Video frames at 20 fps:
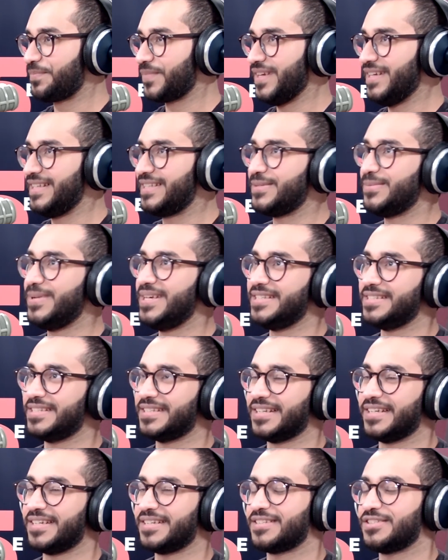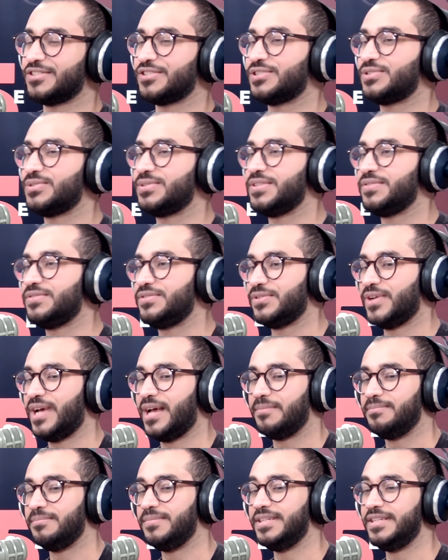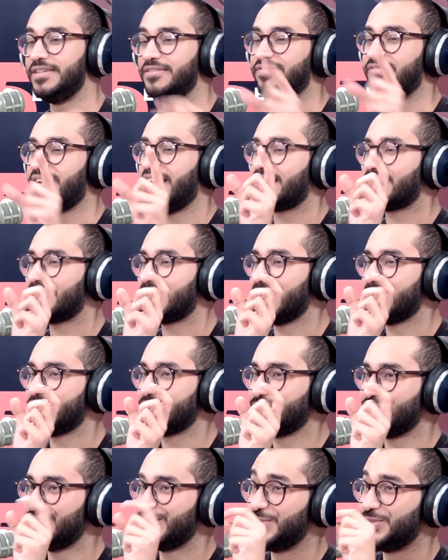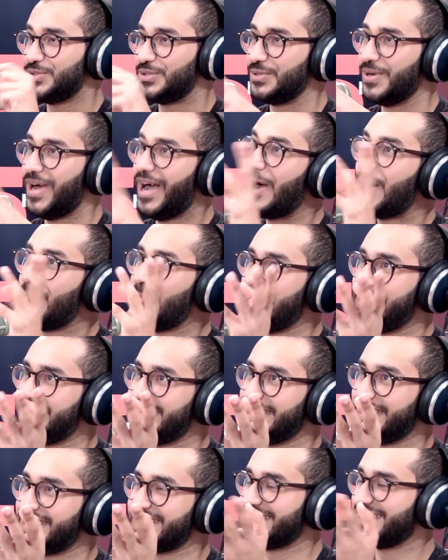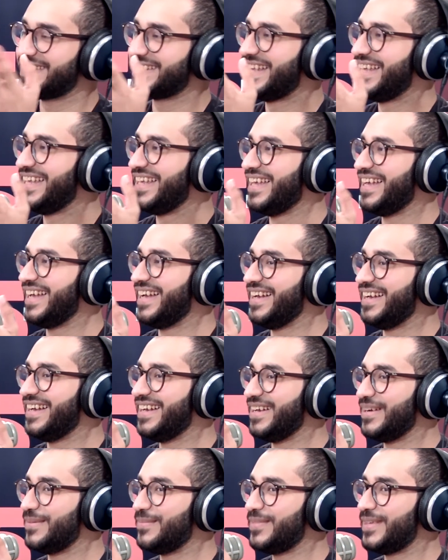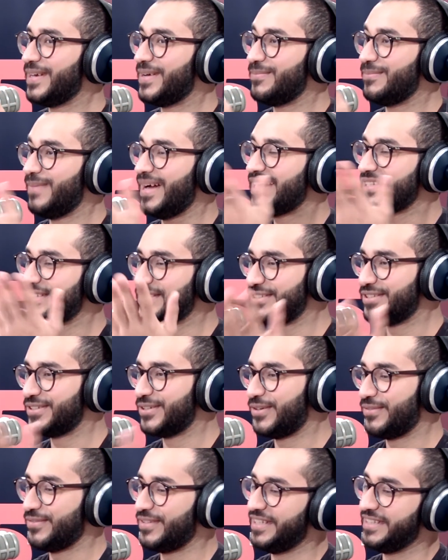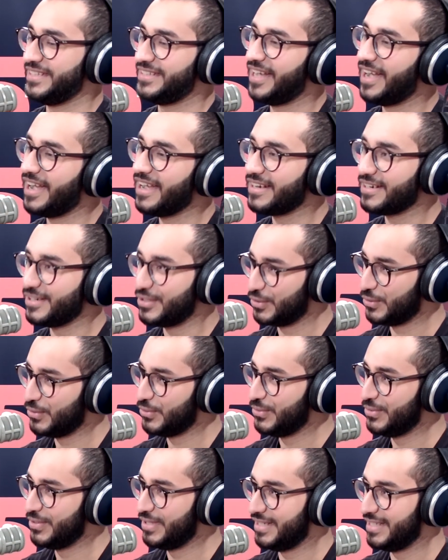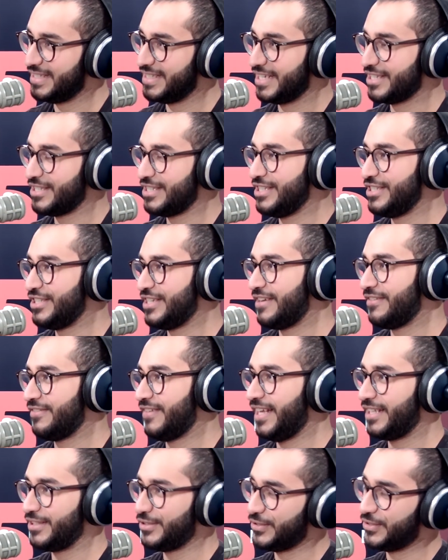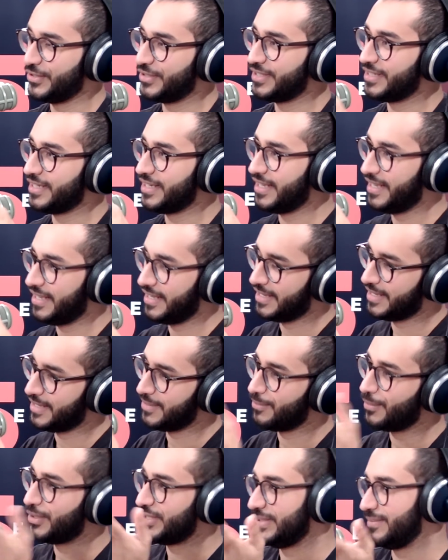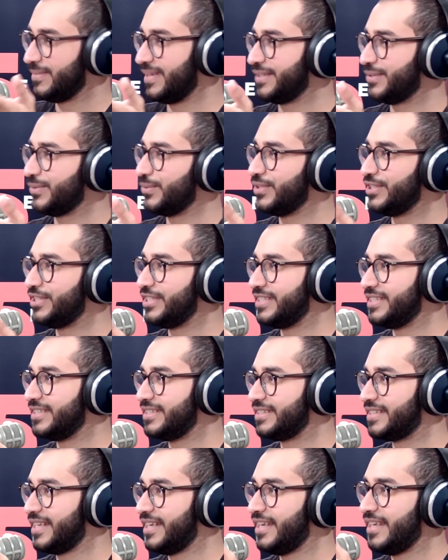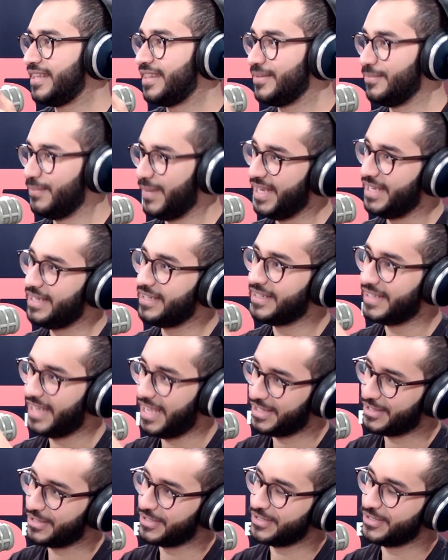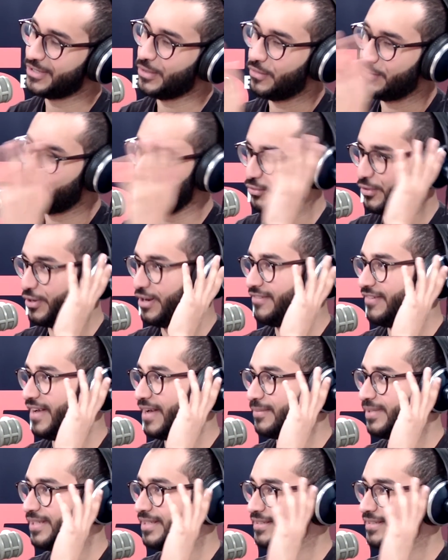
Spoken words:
It's amazing. Like, just to give you a mini fact that to show you how amazing is it, the ambassador of the entire school is actually Chef Anton Mossiman, which is the main caterer of the royal family.